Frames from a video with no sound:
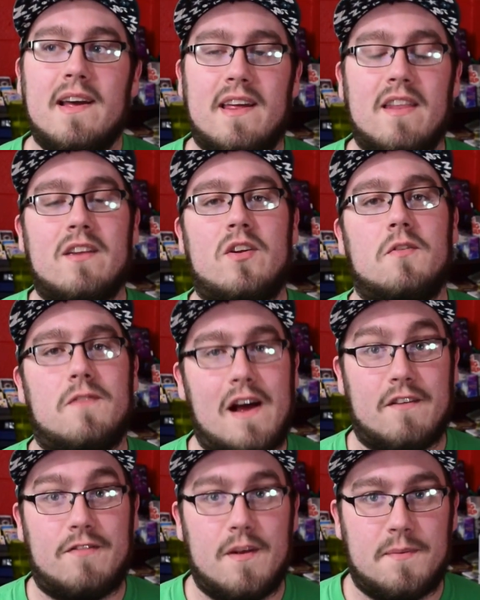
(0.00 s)
get the 2 flying
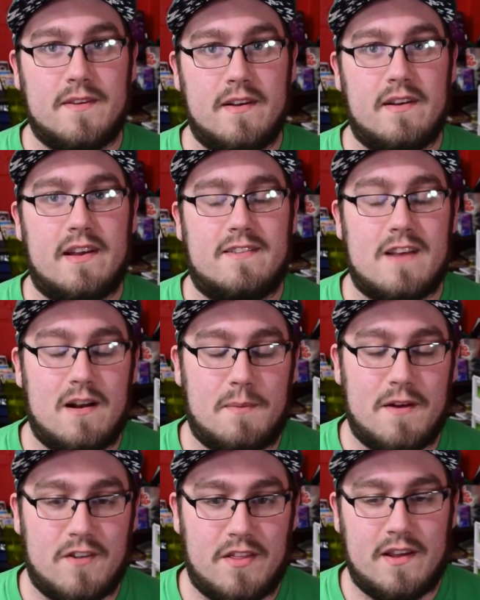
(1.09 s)
flips in to set up
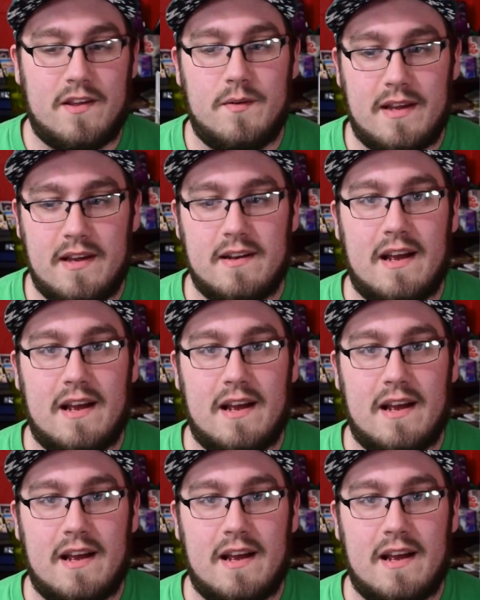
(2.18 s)
everything you need,